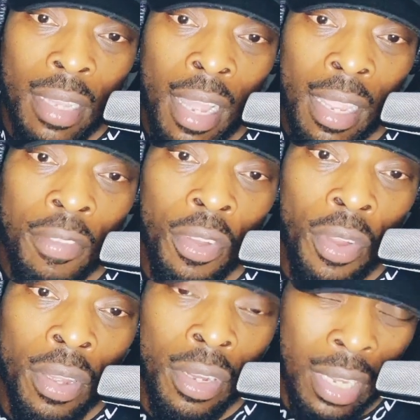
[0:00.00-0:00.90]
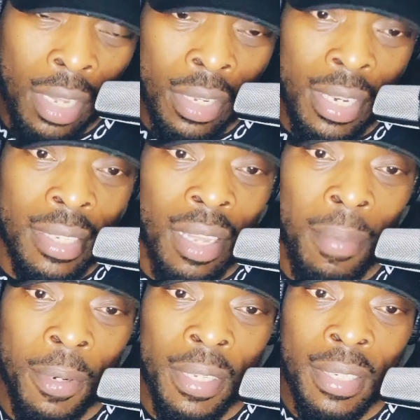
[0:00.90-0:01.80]
I'll give you a good
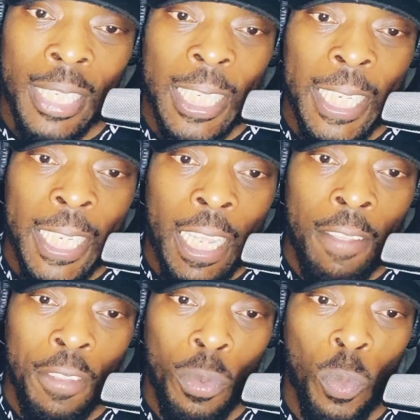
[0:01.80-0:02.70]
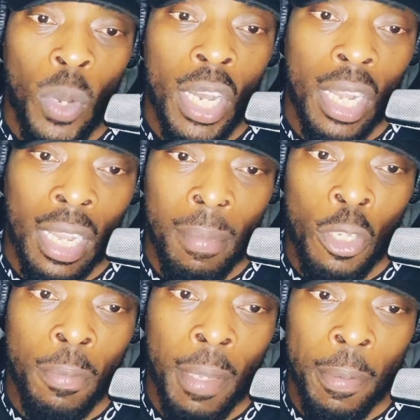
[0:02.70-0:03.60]
example is if you work, and
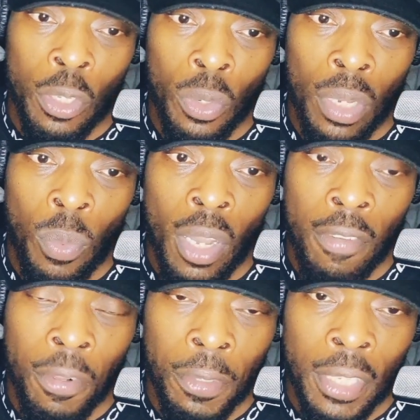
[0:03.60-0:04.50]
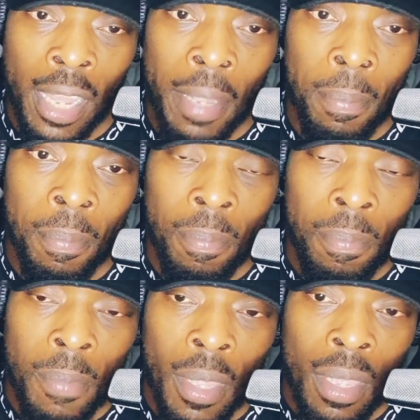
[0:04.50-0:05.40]
most people do, they work full time.
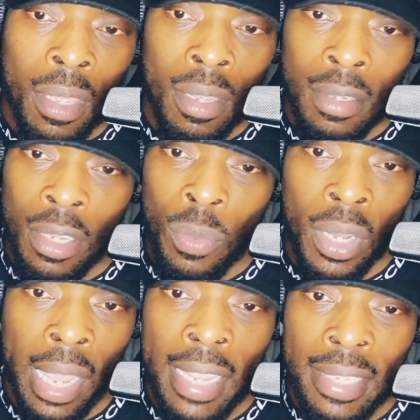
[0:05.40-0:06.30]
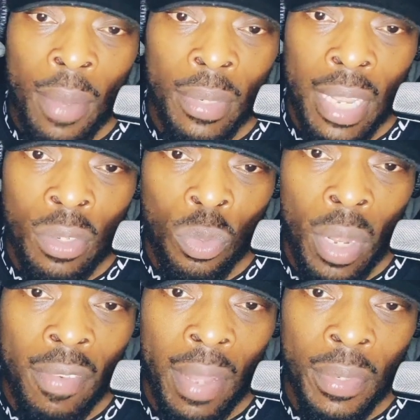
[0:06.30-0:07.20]
Say you work 8-hour days or
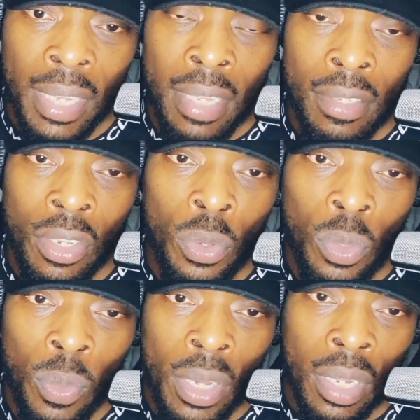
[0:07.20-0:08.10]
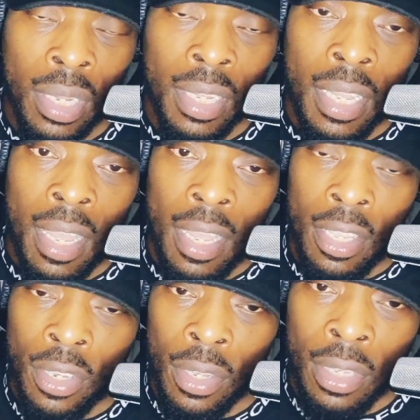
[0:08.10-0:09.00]
12-hour days. You go to work,
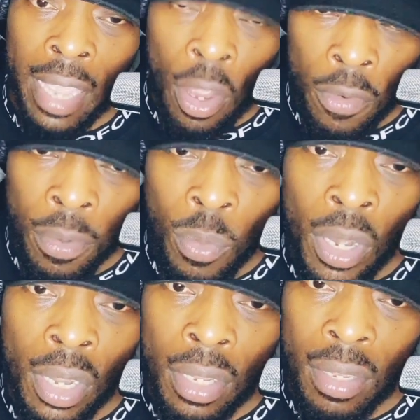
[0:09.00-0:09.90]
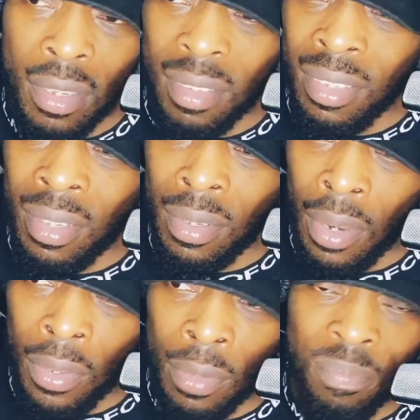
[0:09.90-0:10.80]
you get home from work,
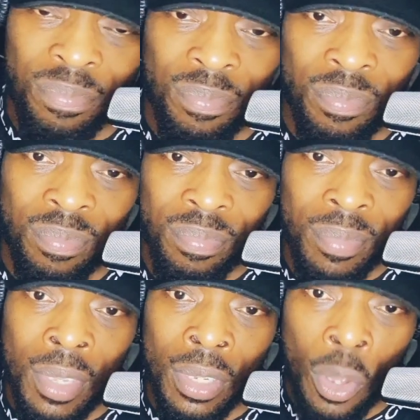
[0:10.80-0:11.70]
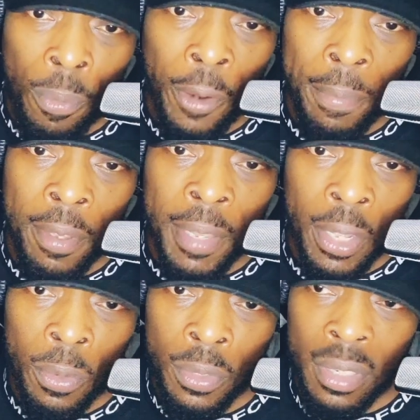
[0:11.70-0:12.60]
you don't prep your
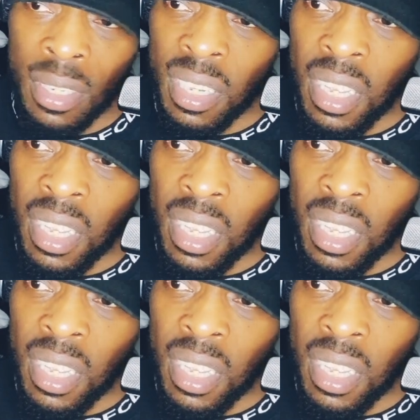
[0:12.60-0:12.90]
meals.